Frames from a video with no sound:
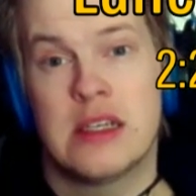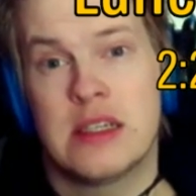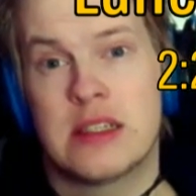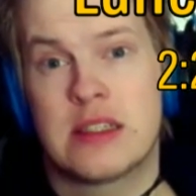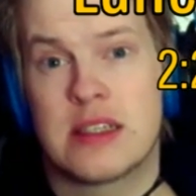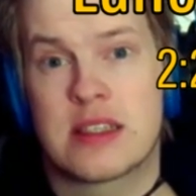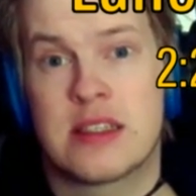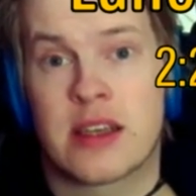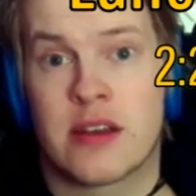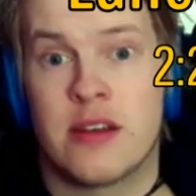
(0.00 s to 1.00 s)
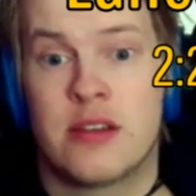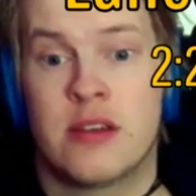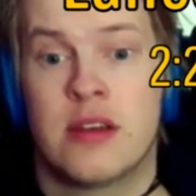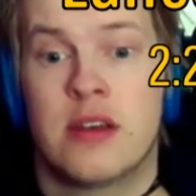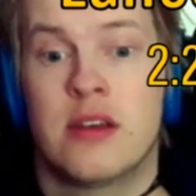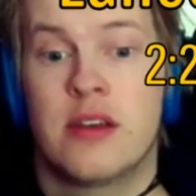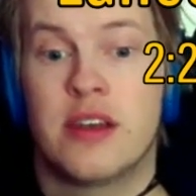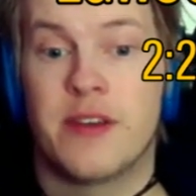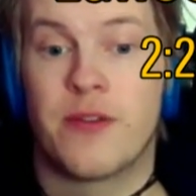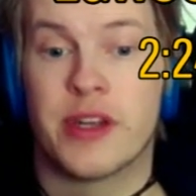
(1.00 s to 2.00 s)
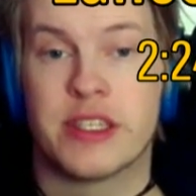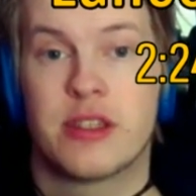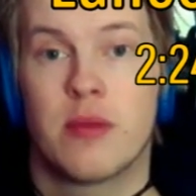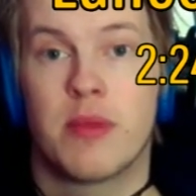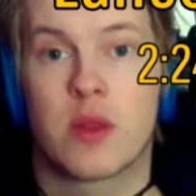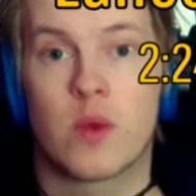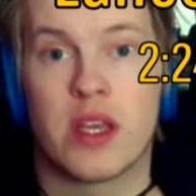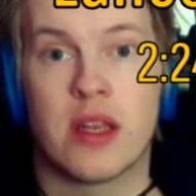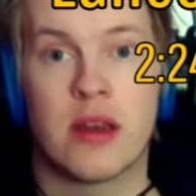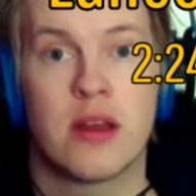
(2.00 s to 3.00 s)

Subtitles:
6 second difference between